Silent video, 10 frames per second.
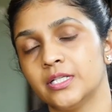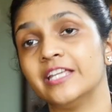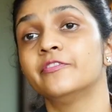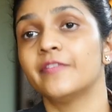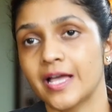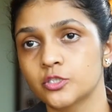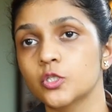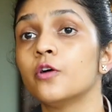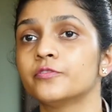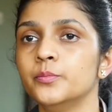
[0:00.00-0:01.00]
effects
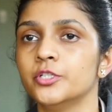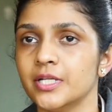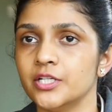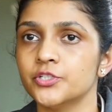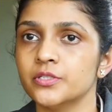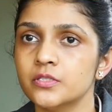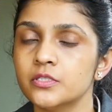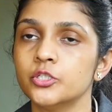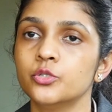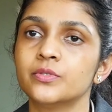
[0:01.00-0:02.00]
of the
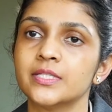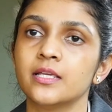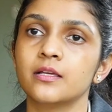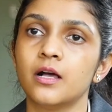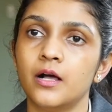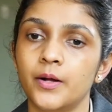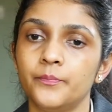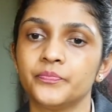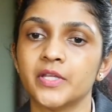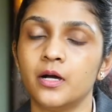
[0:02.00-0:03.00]
mutations using
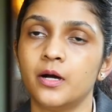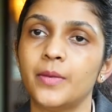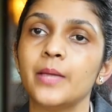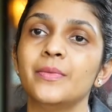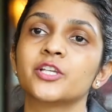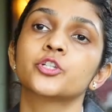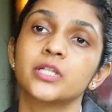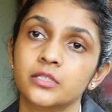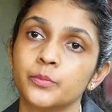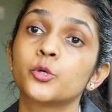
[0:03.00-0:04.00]
by
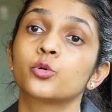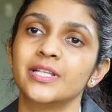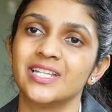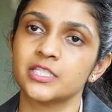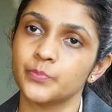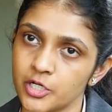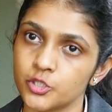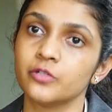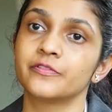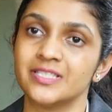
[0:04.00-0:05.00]
measuring the protein
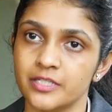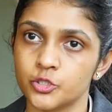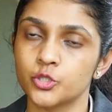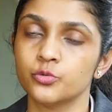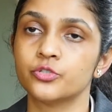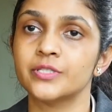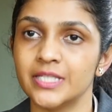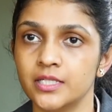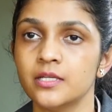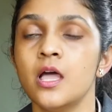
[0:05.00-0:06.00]
expression of EZH2 to
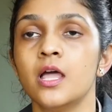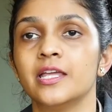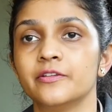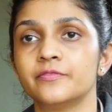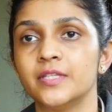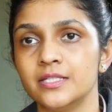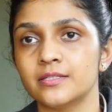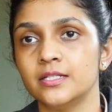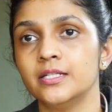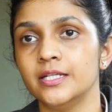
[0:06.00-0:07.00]
see if
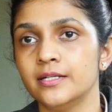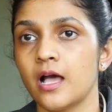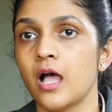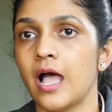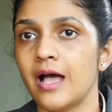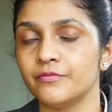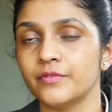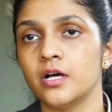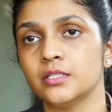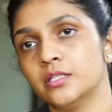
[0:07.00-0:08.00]

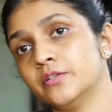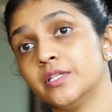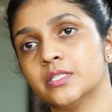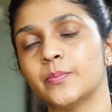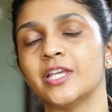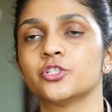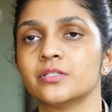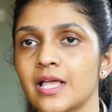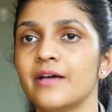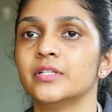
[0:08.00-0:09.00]
these
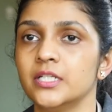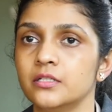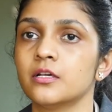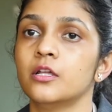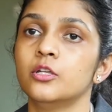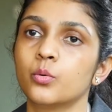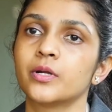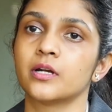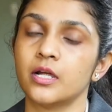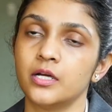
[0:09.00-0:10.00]
patients have indeed
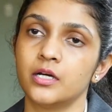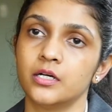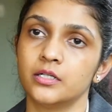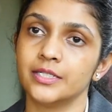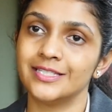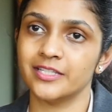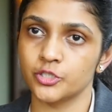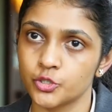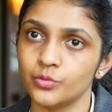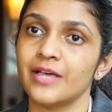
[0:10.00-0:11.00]
lower EZH2